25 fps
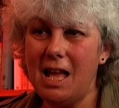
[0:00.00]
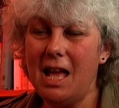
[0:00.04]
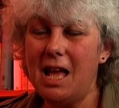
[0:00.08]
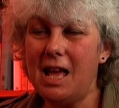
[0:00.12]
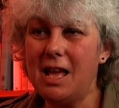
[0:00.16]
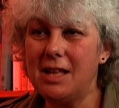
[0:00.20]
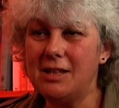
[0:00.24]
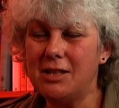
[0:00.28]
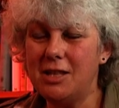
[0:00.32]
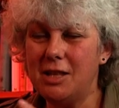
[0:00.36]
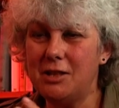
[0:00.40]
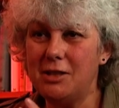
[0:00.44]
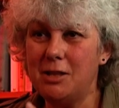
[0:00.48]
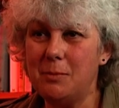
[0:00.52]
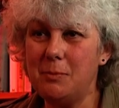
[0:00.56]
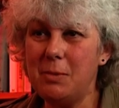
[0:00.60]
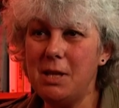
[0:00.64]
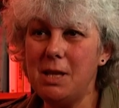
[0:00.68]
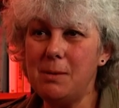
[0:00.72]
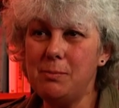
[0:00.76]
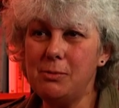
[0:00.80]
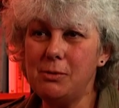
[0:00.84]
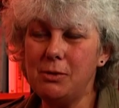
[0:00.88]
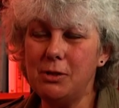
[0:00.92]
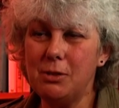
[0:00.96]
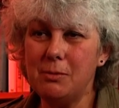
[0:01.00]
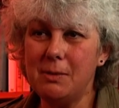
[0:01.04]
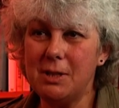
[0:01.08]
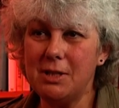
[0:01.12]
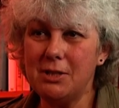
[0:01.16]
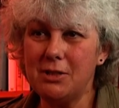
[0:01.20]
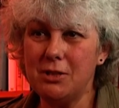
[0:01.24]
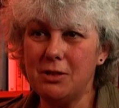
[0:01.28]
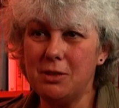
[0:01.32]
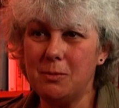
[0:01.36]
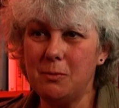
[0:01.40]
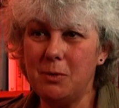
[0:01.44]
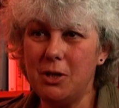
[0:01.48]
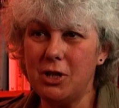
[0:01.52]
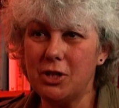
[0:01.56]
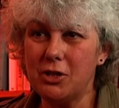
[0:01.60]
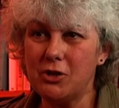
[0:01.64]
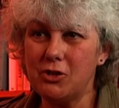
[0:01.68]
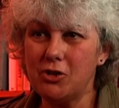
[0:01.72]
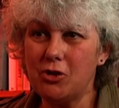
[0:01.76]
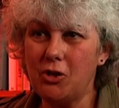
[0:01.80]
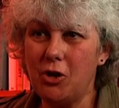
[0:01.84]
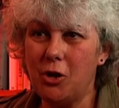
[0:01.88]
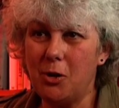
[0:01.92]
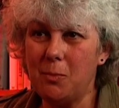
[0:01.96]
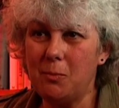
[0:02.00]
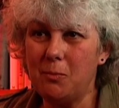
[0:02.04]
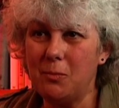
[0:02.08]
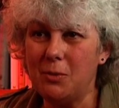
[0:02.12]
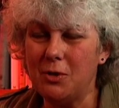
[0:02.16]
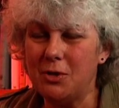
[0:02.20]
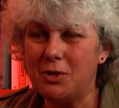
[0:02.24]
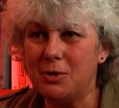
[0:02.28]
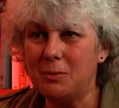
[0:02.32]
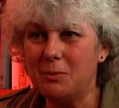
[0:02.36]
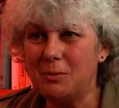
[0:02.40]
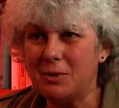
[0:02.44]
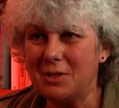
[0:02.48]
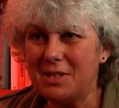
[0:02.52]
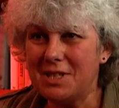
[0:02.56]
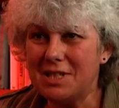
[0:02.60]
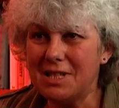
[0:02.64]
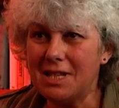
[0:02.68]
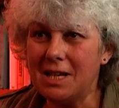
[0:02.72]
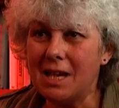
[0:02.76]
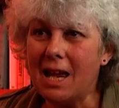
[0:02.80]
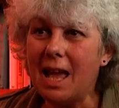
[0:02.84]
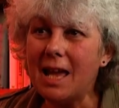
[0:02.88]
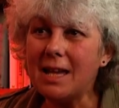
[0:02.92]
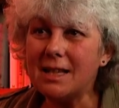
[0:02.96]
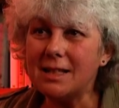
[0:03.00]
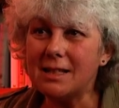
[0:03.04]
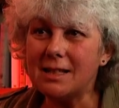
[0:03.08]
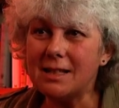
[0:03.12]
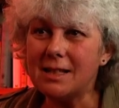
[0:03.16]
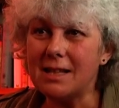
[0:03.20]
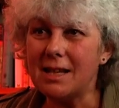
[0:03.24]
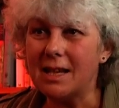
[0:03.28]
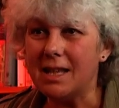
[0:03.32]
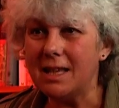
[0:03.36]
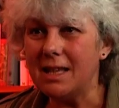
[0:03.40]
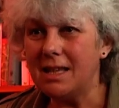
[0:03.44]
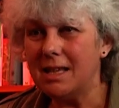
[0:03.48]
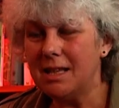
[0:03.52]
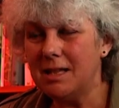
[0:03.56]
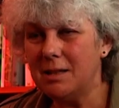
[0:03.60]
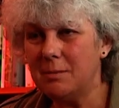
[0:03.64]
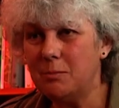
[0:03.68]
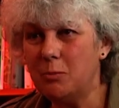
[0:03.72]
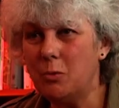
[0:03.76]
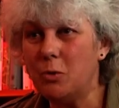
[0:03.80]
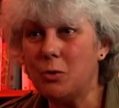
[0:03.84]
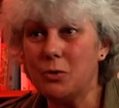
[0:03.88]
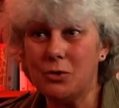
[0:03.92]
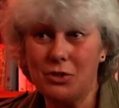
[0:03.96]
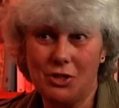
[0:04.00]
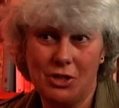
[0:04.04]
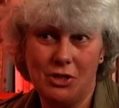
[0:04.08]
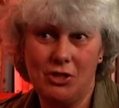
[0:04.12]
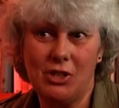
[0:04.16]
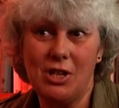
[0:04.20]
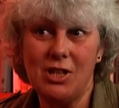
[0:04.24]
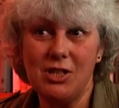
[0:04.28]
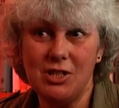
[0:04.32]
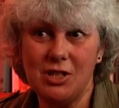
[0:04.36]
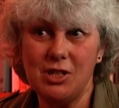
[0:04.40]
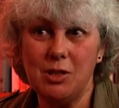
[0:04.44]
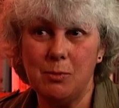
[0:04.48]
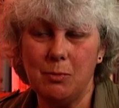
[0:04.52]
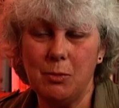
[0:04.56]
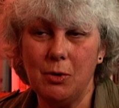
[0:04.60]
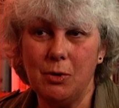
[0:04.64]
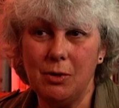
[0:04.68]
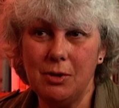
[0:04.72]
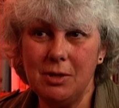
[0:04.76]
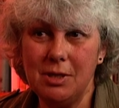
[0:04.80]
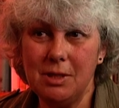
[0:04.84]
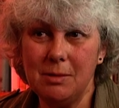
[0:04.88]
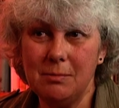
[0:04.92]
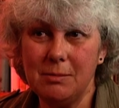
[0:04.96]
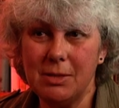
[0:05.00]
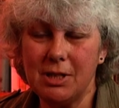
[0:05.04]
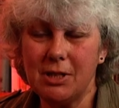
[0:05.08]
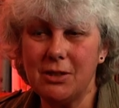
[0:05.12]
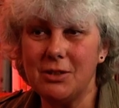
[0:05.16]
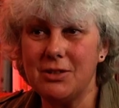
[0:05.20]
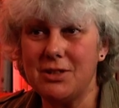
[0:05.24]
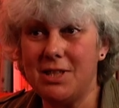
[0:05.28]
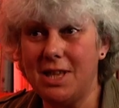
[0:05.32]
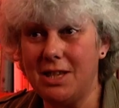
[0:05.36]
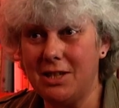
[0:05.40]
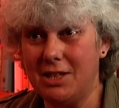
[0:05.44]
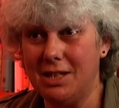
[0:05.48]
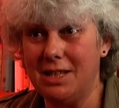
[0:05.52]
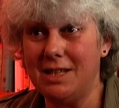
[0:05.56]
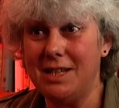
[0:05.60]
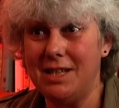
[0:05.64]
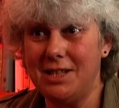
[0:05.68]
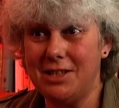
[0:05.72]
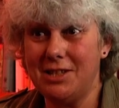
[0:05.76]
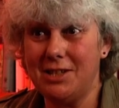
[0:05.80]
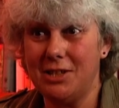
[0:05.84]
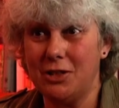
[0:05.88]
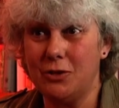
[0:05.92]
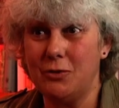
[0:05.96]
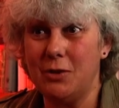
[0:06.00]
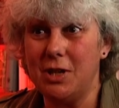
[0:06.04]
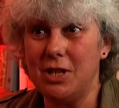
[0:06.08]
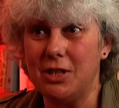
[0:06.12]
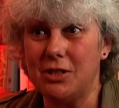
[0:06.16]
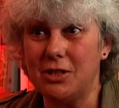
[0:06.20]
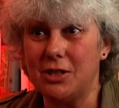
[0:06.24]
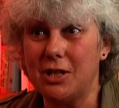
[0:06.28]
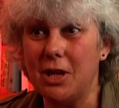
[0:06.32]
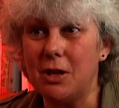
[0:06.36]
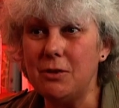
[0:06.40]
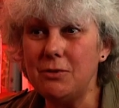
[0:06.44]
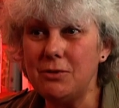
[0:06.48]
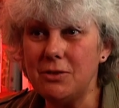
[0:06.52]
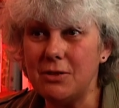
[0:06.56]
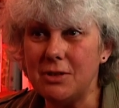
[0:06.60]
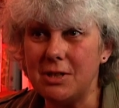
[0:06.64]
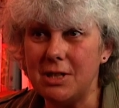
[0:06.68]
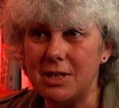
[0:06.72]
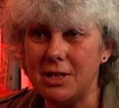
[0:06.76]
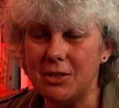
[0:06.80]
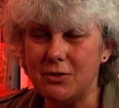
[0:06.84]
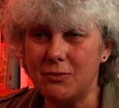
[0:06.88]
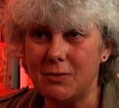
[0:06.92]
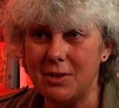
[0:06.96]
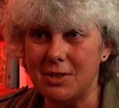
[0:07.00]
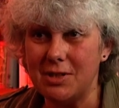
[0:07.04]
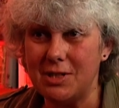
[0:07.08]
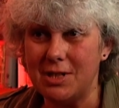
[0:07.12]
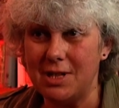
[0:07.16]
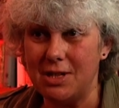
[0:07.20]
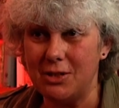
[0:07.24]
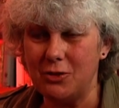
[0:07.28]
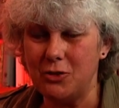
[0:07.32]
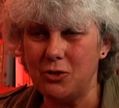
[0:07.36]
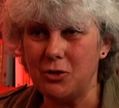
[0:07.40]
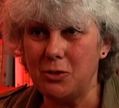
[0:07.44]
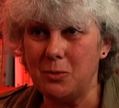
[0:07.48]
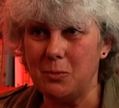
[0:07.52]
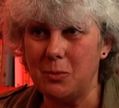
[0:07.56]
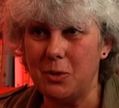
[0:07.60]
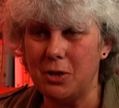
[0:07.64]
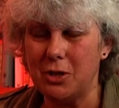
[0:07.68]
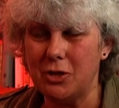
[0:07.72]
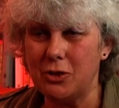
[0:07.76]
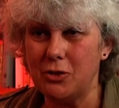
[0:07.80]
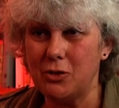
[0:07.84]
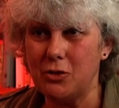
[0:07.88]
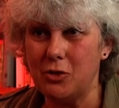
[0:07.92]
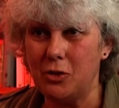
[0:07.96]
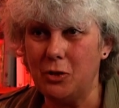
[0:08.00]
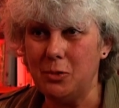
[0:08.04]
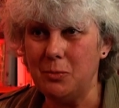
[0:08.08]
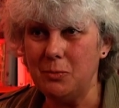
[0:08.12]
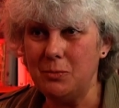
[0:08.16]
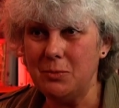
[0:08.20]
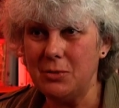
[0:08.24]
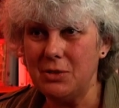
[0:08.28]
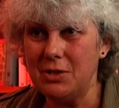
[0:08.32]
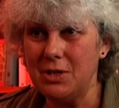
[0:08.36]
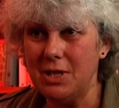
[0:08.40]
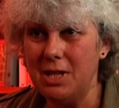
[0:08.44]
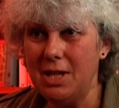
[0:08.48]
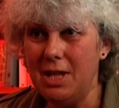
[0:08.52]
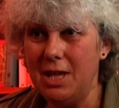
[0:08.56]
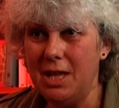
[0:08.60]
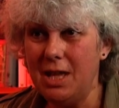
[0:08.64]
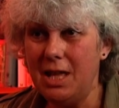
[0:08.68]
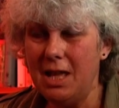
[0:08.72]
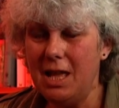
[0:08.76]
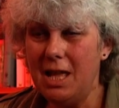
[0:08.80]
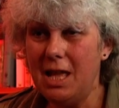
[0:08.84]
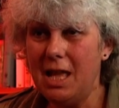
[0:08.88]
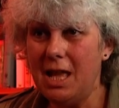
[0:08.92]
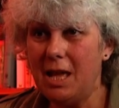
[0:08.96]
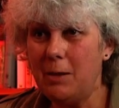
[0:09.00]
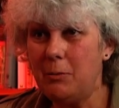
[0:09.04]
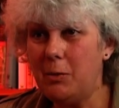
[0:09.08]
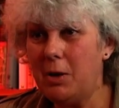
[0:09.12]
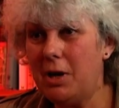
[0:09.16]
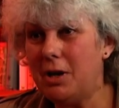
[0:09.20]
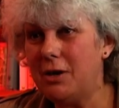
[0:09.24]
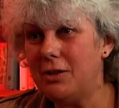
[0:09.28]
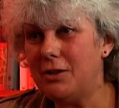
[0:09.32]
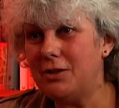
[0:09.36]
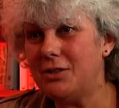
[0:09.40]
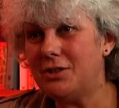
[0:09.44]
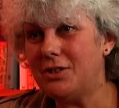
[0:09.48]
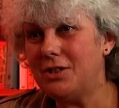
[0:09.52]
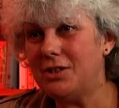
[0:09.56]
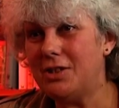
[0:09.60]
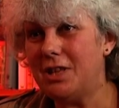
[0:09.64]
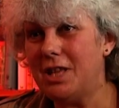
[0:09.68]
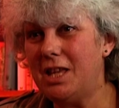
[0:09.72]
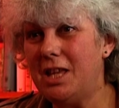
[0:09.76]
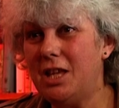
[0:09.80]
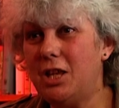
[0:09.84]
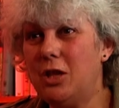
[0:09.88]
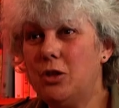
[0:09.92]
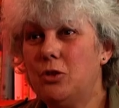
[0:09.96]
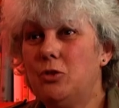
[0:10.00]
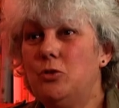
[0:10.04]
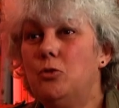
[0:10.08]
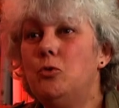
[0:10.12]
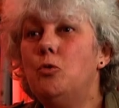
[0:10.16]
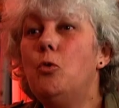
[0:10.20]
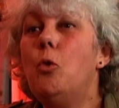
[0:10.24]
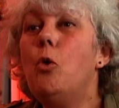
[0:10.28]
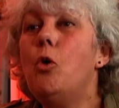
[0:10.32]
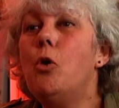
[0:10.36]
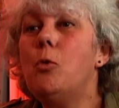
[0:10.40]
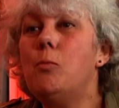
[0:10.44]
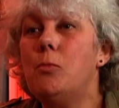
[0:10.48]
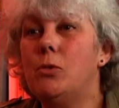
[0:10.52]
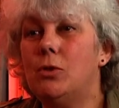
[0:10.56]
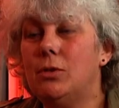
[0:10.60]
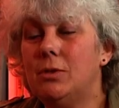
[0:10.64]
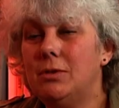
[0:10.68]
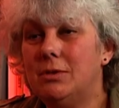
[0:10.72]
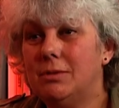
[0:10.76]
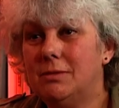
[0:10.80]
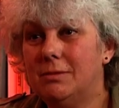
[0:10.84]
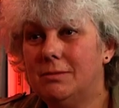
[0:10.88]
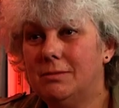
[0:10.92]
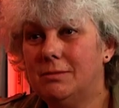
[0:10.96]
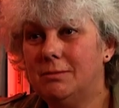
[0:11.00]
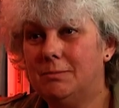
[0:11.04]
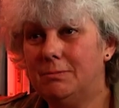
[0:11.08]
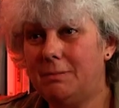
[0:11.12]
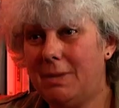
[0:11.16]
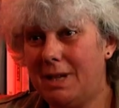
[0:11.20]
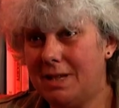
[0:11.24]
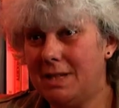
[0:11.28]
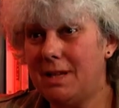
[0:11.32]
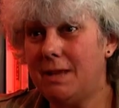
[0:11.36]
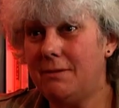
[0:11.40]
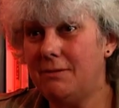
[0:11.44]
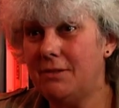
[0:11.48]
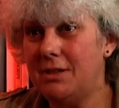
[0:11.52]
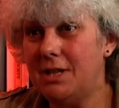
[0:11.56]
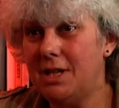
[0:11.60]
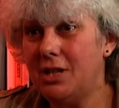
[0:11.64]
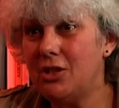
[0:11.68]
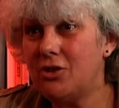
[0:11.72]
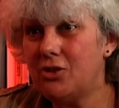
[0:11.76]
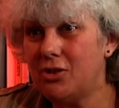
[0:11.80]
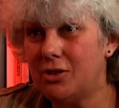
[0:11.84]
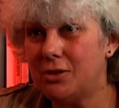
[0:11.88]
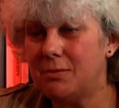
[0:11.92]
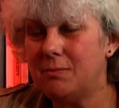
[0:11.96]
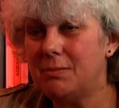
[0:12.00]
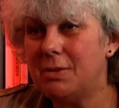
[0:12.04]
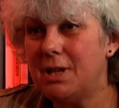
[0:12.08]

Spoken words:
And then the people who went to the workshop were slightly more suggestible because they'd at least agreed to go to these residential workshops, whereas the normal, by definition,